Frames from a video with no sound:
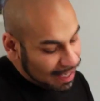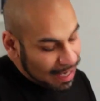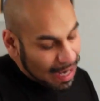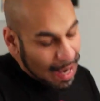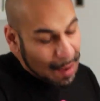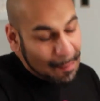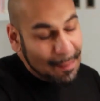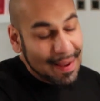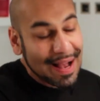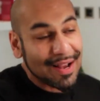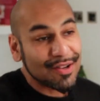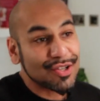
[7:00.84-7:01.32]

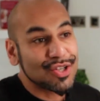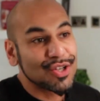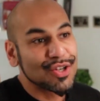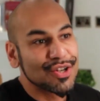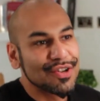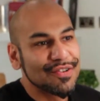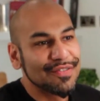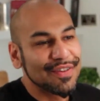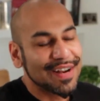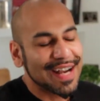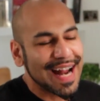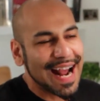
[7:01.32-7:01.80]
about sort
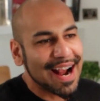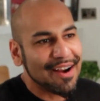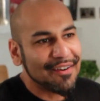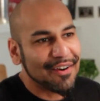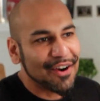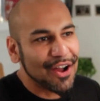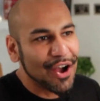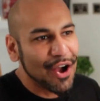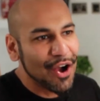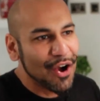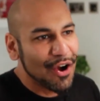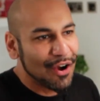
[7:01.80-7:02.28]
of an hour
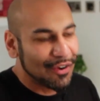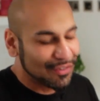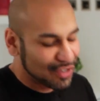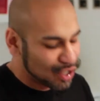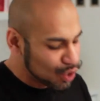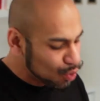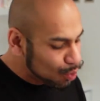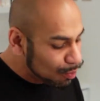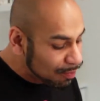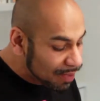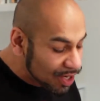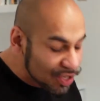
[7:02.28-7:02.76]
and a half
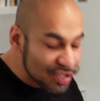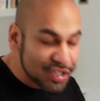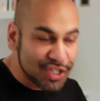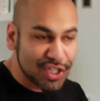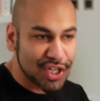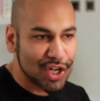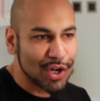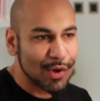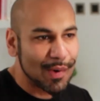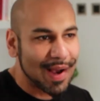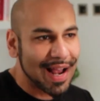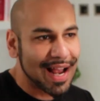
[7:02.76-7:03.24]
to almost
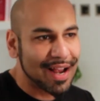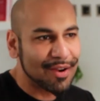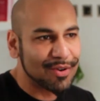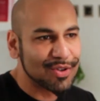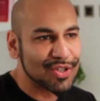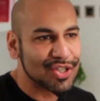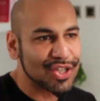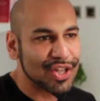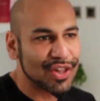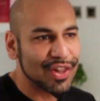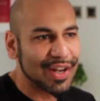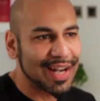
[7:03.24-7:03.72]
2
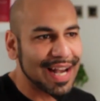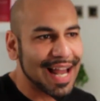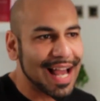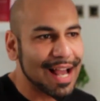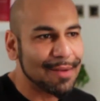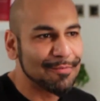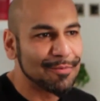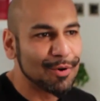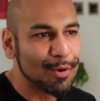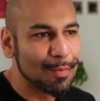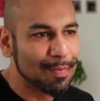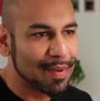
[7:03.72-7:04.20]
hours. So the
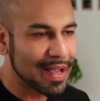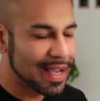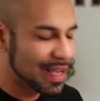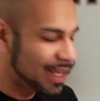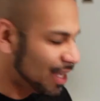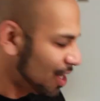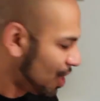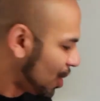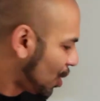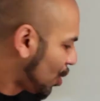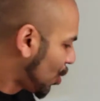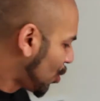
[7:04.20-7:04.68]
lamb will
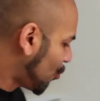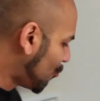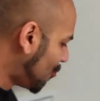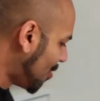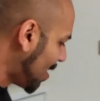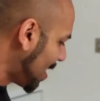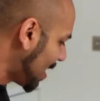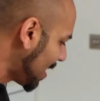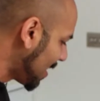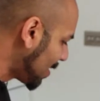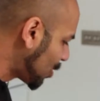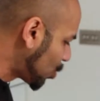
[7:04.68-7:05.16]
be
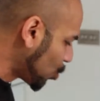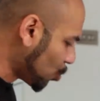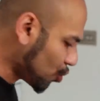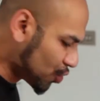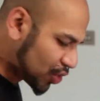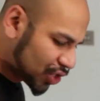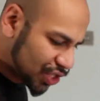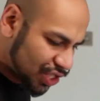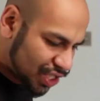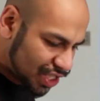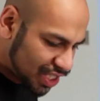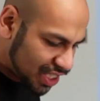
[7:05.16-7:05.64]
really
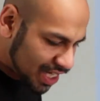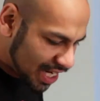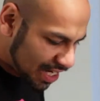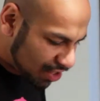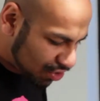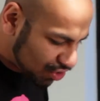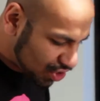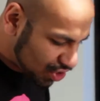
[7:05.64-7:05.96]
gorgeous and tender.